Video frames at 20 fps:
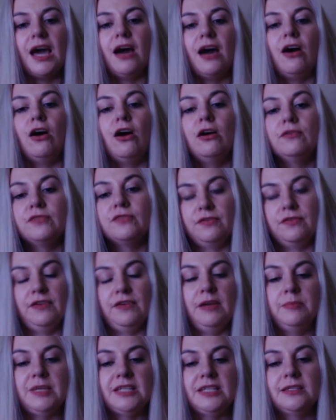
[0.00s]
of the
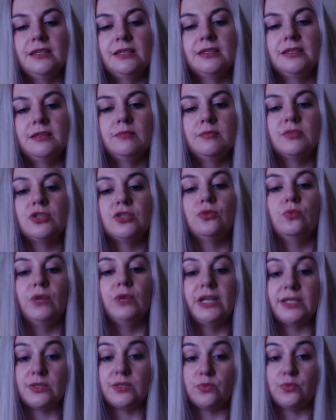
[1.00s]
family system. So what
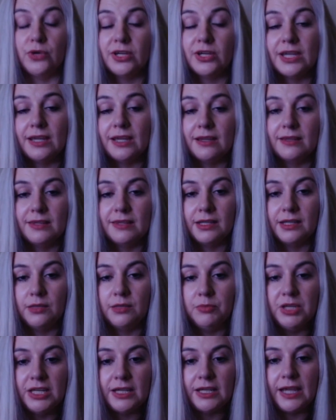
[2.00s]
is working in their
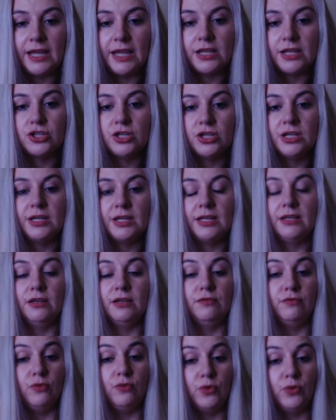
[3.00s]
communication, in
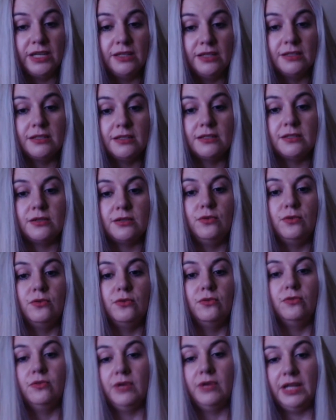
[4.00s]
avoidance,
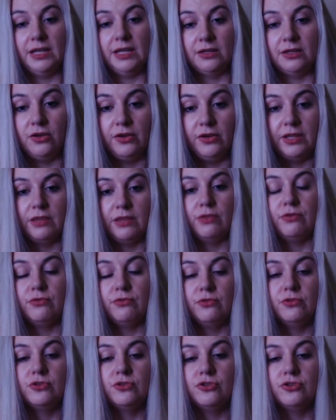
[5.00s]
or in going
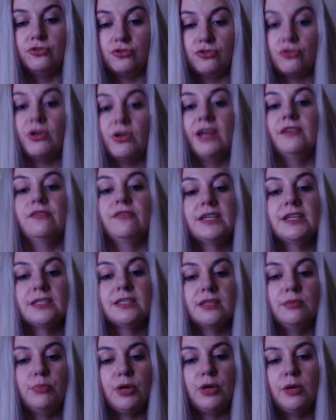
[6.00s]
through to try and fix
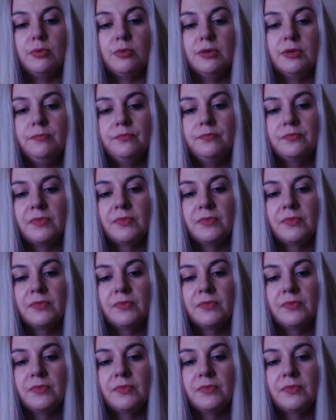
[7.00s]
the problem.